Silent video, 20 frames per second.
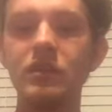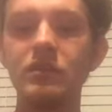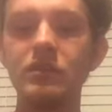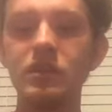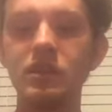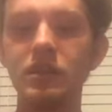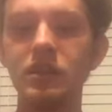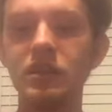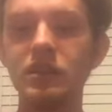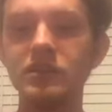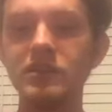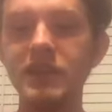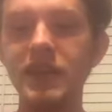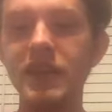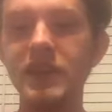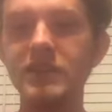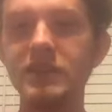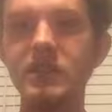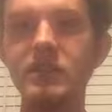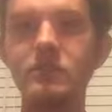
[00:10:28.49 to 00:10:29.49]
the
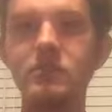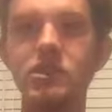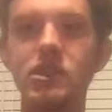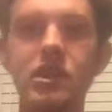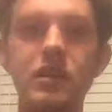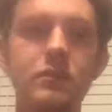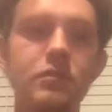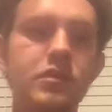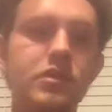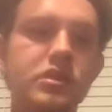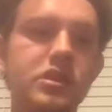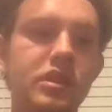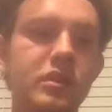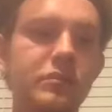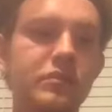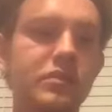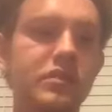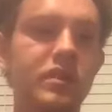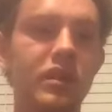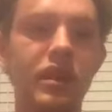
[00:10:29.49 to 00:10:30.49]
tag team
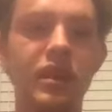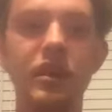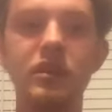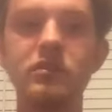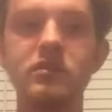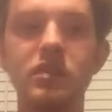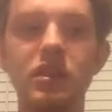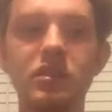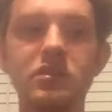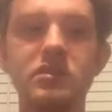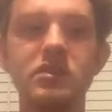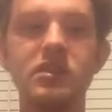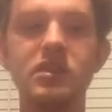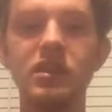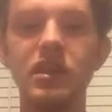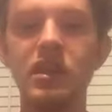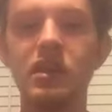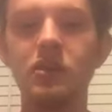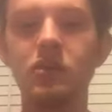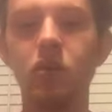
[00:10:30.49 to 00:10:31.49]
championships and Dustin
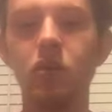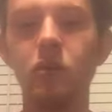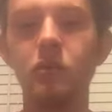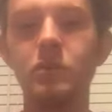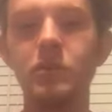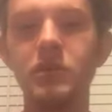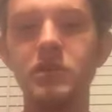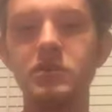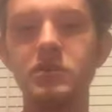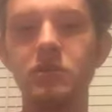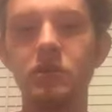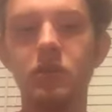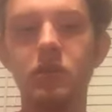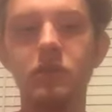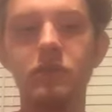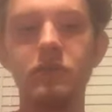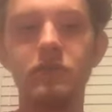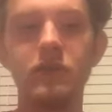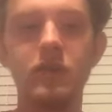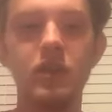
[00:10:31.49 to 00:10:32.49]
getting all pissed
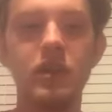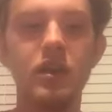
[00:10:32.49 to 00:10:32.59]
off.